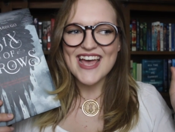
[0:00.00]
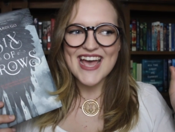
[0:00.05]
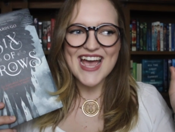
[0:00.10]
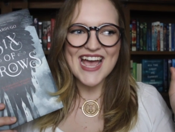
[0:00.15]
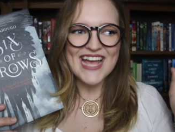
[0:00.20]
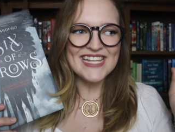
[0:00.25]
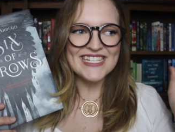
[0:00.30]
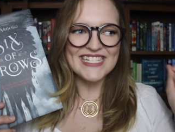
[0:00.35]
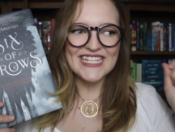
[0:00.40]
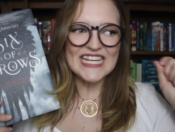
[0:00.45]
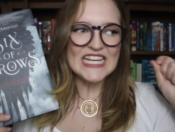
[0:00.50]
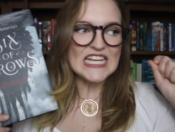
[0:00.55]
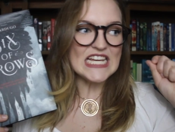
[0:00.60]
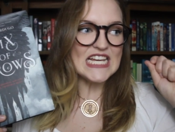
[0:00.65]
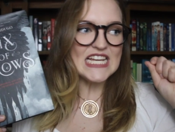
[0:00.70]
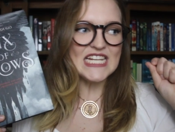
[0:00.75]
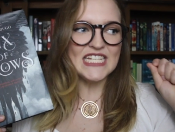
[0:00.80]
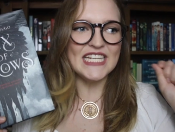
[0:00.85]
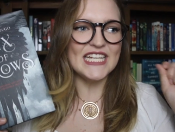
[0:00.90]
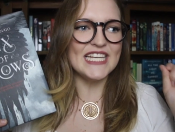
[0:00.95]
and
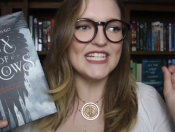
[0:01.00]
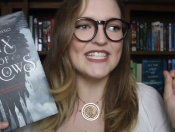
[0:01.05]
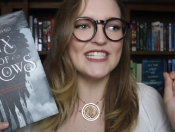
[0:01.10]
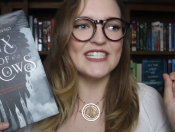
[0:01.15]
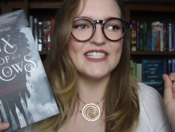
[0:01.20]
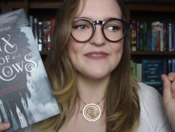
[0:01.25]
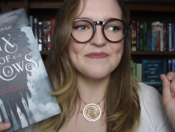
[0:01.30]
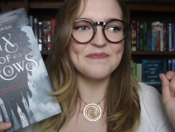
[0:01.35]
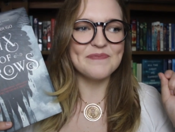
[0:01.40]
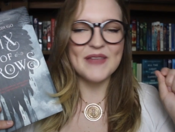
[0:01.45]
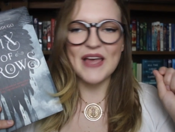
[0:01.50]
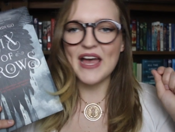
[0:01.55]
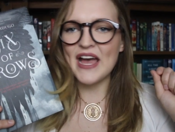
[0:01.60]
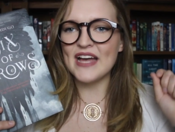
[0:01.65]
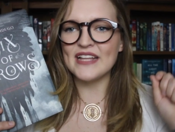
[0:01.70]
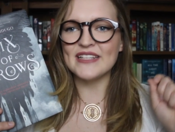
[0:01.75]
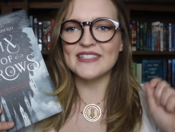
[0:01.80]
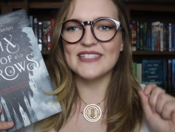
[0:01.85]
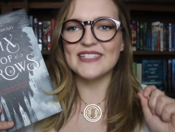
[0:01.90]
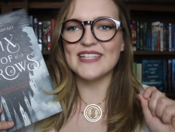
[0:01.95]
it is
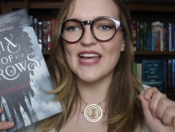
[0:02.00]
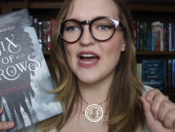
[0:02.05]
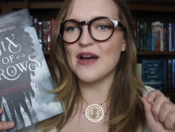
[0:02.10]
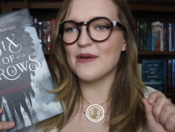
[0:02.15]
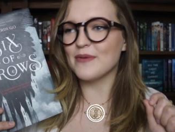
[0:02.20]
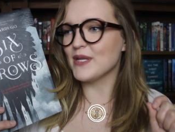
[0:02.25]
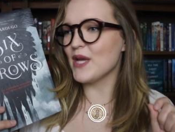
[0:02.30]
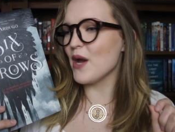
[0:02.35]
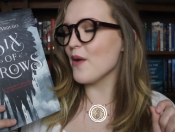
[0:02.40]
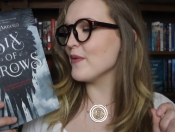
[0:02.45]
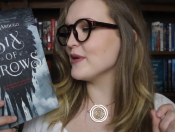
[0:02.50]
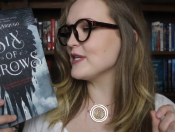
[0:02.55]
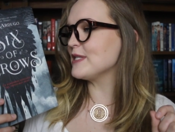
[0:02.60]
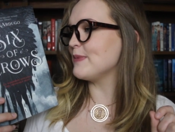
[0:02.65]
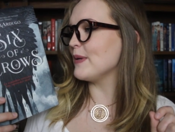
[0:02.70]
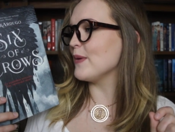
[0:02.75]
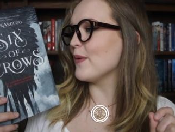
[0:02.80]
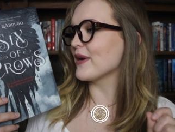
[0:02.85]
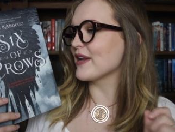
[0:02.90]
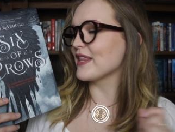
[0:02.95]
hands down going
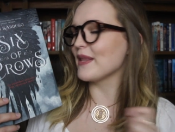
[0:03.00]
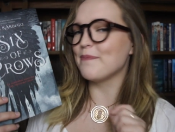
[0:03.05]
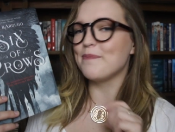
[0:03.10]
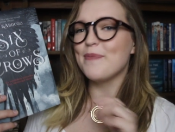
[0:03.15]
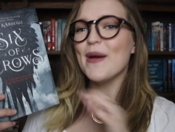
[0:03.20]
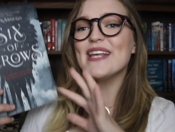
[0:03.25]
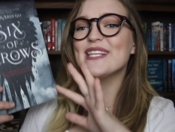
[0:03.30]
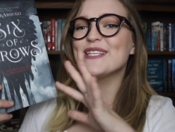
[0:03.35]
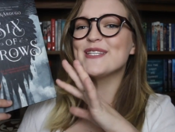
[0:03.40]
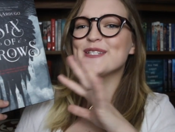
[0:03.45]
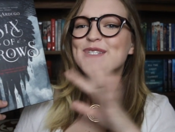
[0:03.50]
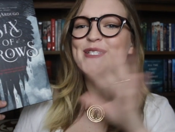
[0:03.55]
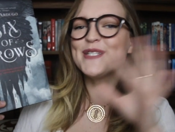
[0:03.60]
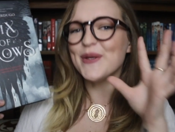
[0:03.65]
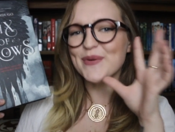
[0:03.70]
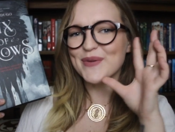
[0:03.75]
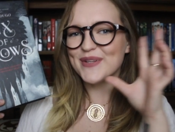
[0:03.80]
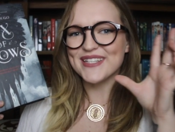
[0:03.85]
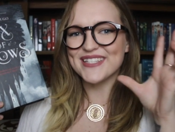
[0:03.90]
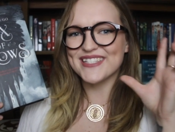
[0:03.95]
to be one of the best
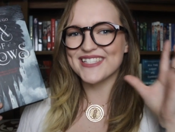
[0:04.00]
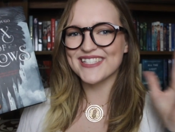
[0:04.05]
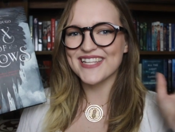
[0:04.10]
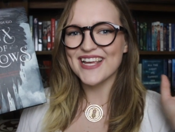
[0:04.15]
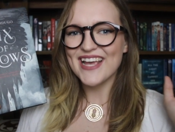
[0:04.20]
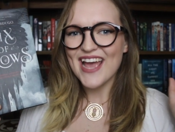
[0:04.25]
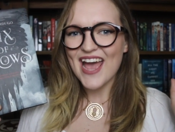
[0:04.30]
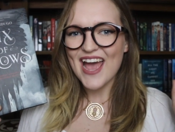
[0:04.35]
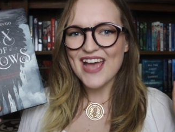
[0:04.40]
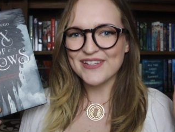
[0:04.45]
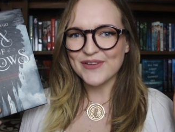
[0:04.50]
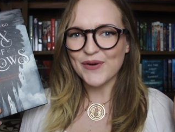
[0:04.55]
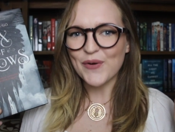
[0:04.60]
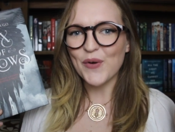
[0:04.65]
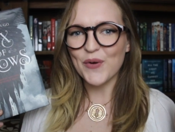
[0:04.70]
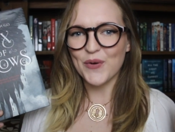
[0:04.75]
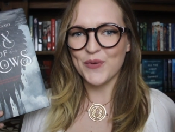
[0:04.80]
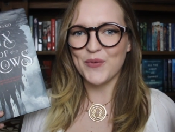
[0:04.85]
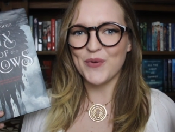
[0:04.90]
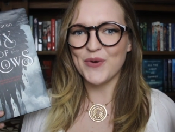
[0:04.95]
students at
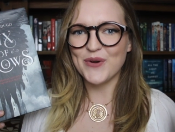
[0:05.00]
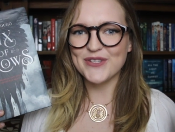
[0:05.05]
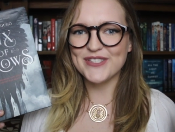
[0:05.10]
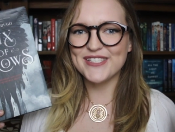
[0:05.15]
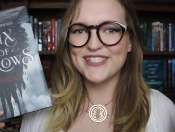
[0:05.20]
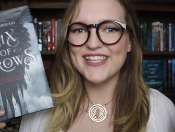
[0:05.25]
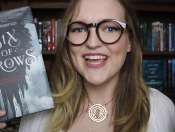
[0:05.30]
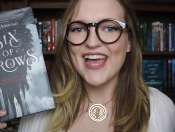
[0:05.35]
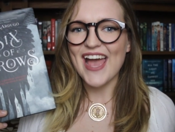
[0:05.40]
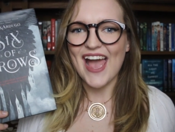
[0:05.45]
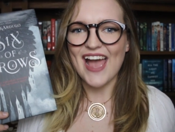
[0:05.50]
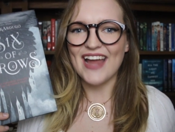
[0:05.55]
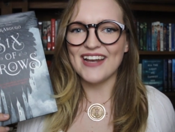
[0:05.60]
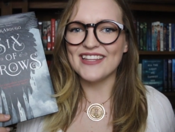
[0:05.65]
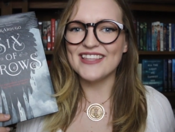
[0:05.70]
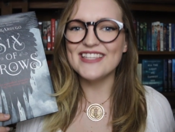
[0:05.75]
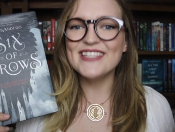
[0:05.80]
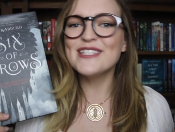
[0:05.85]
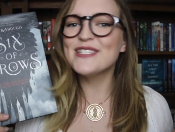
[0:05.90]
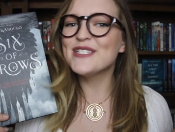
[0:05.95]
Hogwarts,
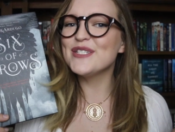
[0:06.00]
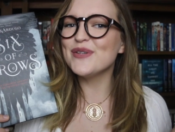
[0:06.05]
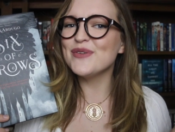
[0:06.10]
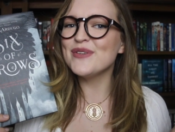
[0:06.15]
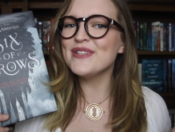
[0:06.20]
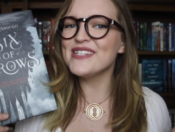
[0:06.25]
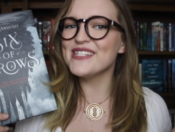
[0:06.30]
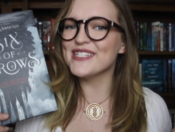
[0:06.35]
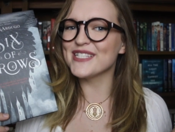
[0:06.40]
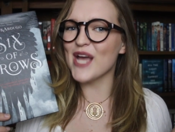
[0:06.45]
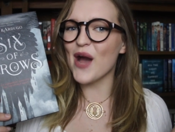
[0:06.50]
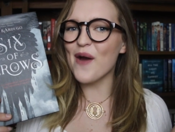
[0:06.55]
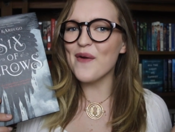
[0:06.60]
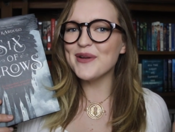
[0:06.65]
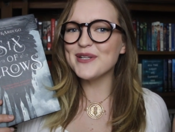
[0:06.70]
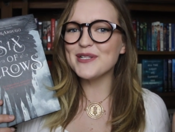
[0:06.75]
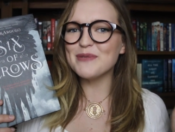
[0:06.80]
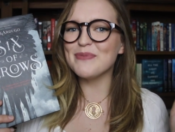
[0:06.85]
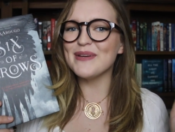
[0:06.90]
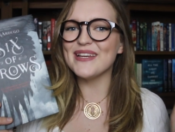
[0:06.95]
and this student is
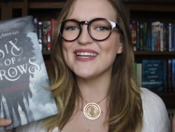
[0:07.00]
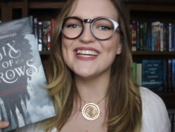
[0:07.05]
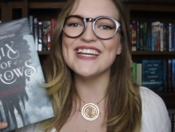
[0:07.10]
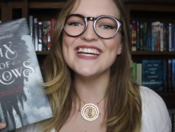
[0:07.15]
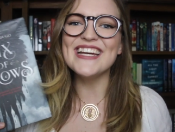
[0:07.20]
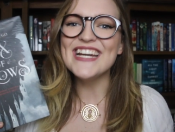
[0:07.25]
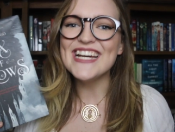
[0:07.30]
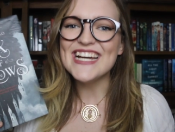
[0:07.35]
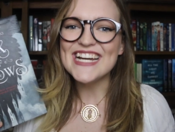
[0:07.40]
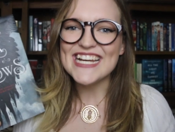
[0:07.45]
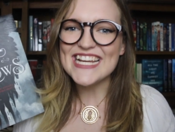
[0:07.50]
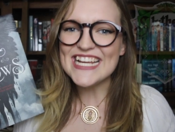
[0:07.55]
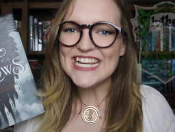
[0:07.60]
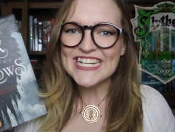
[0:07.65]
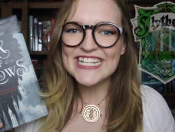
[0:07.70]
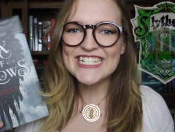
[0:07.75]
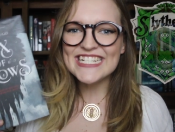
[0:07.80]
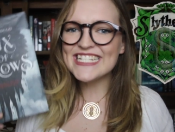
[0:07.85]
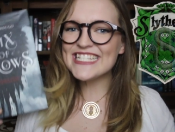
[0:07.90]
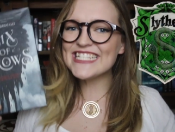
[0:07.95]
going to be
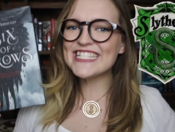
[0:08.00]
in